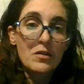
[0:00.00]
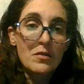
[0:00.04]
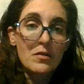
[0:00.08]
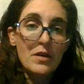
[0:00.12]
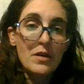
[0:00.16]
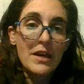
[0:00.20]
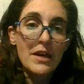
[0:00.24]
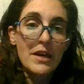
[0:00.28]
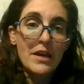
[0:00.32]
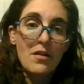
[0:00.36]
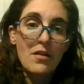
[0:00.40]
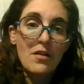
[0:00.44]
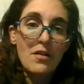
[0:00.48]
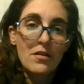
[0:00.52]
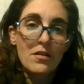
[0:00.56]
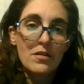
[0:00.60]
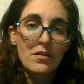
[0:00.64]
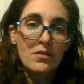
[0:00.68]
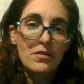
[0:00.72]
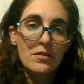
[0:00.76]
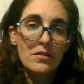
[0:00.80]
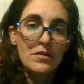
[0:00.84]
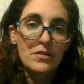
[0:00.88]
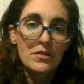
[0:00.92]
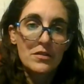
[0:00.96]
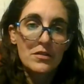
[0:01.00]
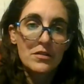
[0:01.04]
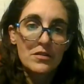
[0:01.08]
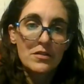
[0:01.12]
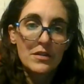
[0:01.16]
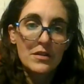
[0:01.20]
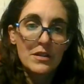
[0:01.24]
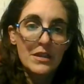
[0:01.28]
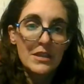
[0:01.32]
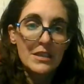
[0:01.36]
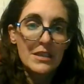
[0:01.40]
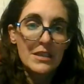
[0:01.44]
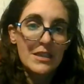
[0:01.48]
writing articles
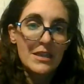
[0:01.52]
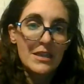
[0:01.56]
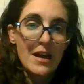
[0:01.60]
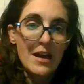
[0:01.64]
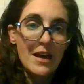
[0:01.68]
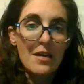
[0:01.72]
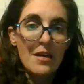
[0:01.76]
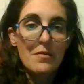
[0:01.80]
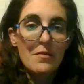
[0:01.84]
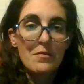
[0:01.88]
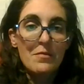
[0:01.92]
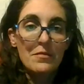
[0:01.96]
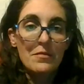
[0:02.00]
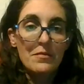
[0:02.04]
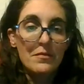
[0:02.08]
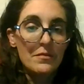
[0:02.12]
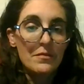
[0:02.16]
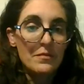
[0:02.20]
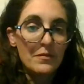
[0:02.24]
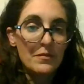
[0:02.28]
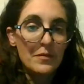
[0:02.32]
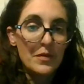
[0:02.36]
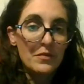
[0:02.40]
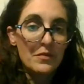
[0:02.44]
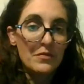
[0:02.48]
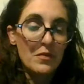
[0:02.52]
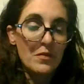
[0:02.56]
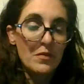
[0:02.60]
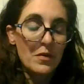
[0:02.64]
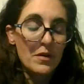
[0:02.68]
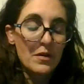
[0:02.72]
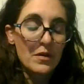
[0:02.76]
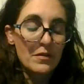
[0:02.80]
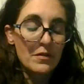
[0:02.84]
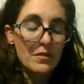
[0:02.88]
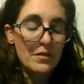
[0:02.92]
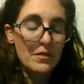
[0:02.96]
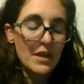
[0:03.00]
during this time
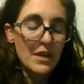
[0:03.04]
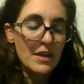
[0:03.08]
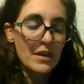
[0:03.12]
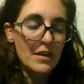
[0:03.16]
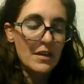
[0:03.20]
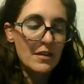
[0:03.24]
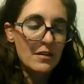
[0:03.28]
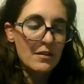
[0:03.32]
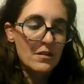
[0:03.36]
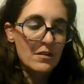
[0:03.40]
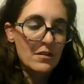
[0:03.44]
before they